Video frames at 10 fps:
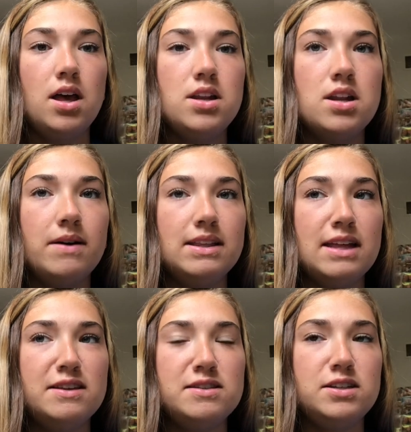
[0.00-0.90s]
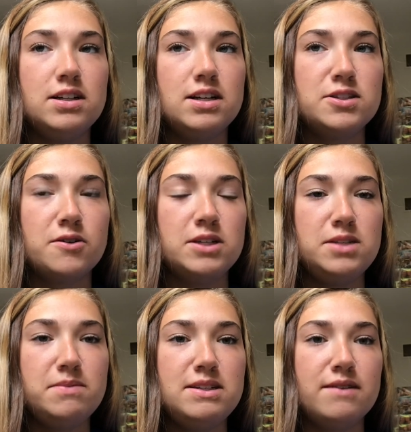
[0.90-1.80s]
Knowing that this year is going to
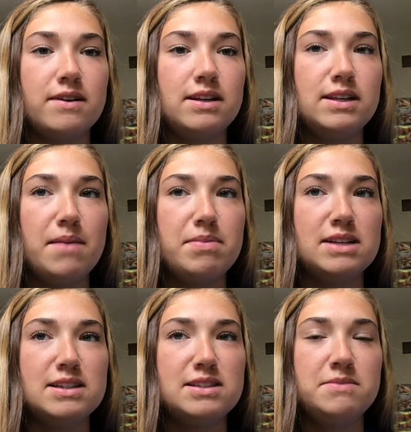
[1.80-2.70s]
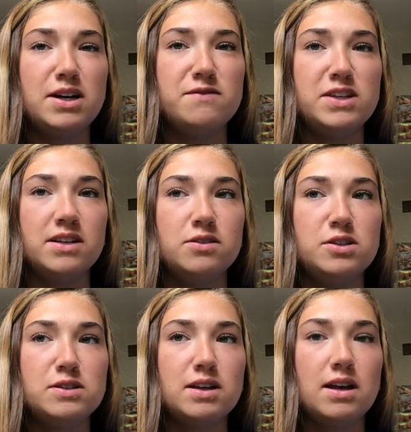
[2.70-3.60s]
be different can present some tough
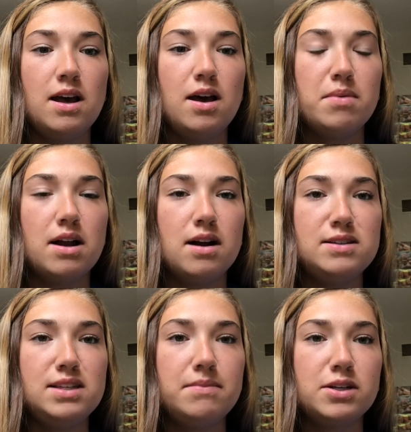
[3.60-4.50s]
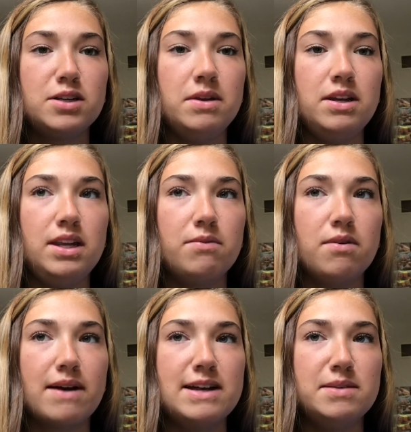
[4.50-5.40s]
challenges, but our Sandburg community will
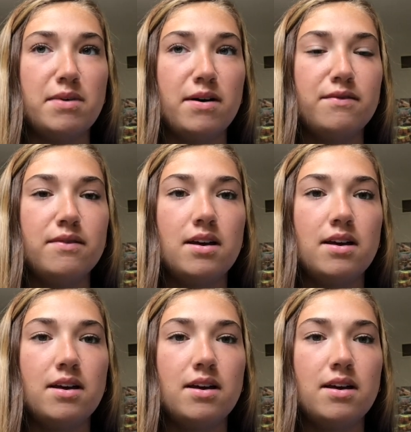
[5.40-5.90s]
rise above